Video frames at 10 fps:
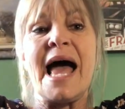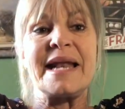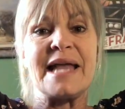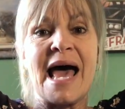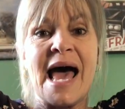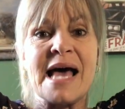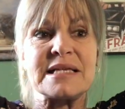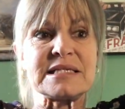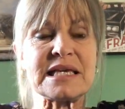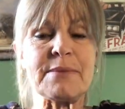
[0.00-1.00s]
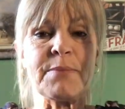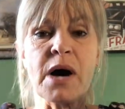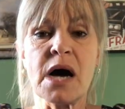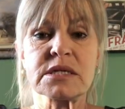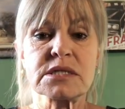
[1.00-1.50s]
And as he
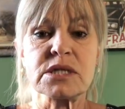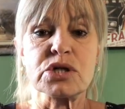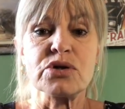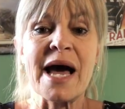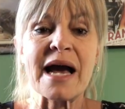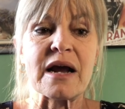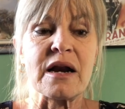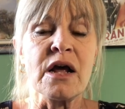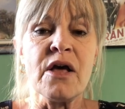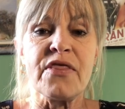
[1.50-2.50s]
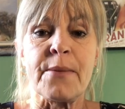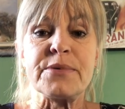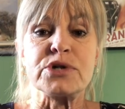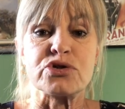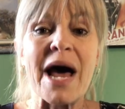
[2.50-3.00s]
passed the dragon
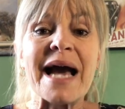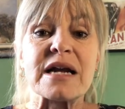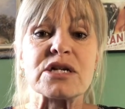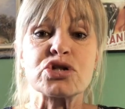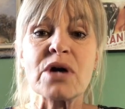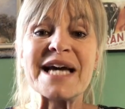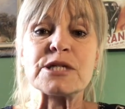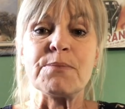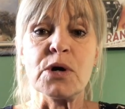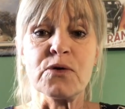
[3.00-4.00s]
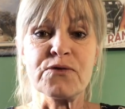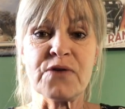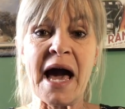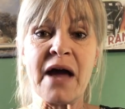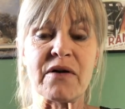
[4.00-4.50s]
tried to blow
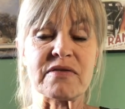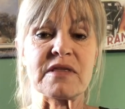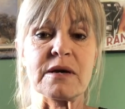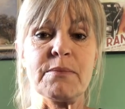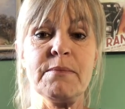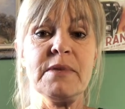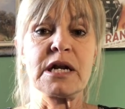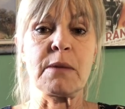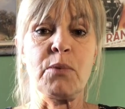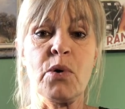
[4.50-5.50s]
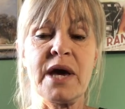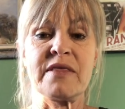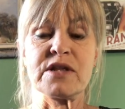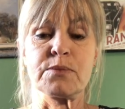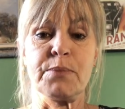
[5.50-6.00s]
fire at the little boy
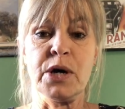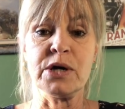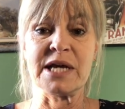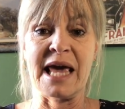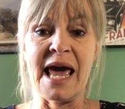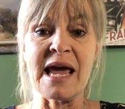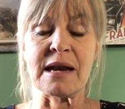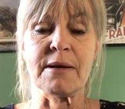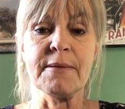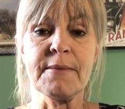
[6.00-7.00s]
and the bird again.